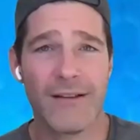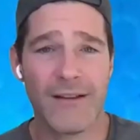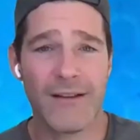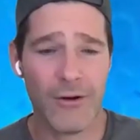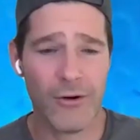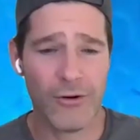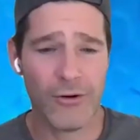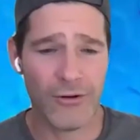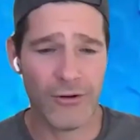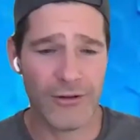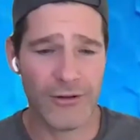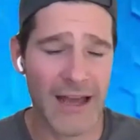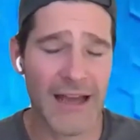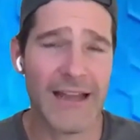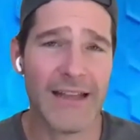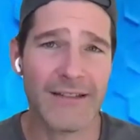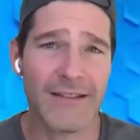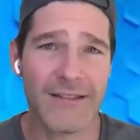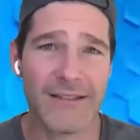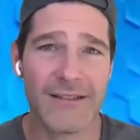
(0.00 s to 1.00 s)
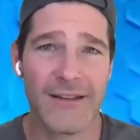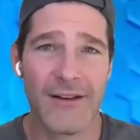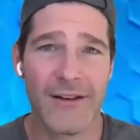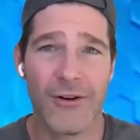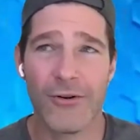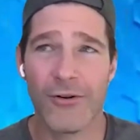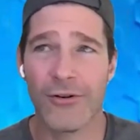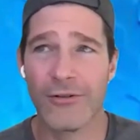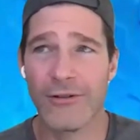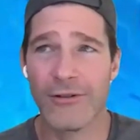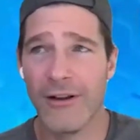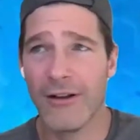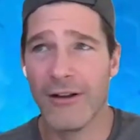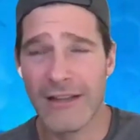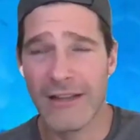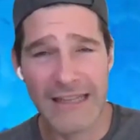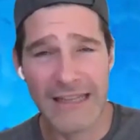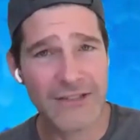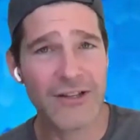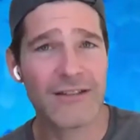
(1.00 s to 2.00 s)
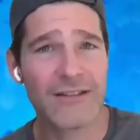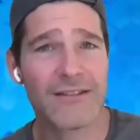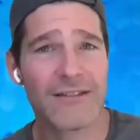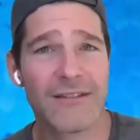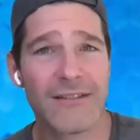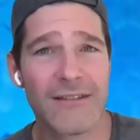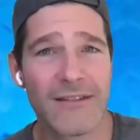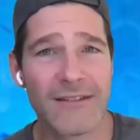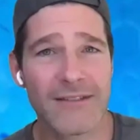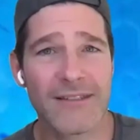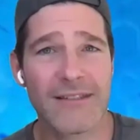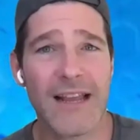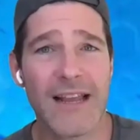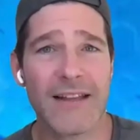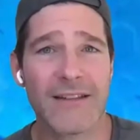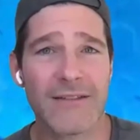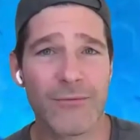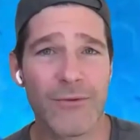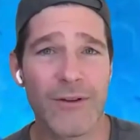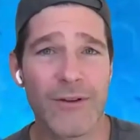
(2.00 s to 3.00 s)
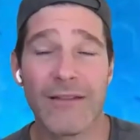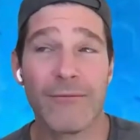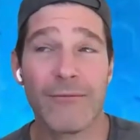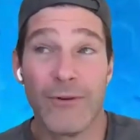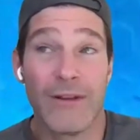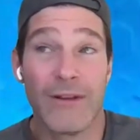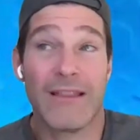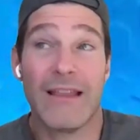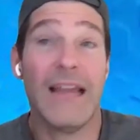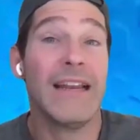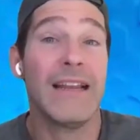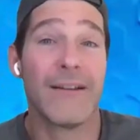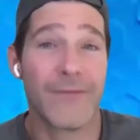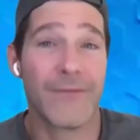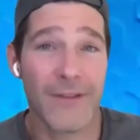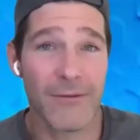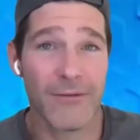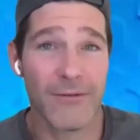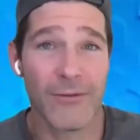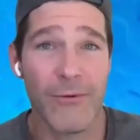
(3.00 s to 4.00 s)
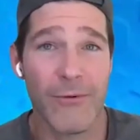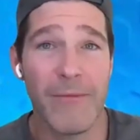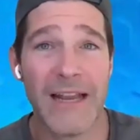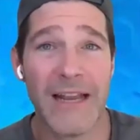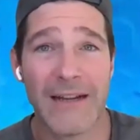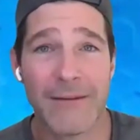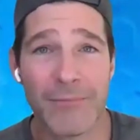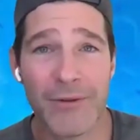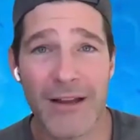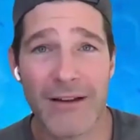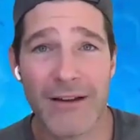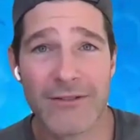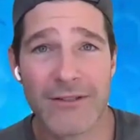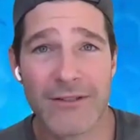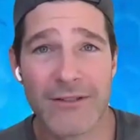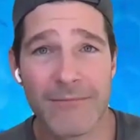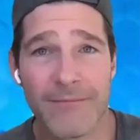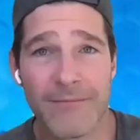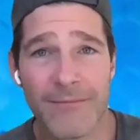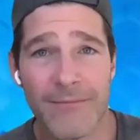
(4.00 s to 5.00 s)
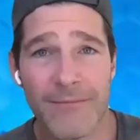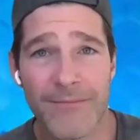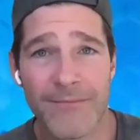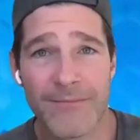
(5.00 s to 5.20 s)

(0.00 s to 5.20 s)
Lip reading: her alliance or her allegiance stands with any of the remaining players.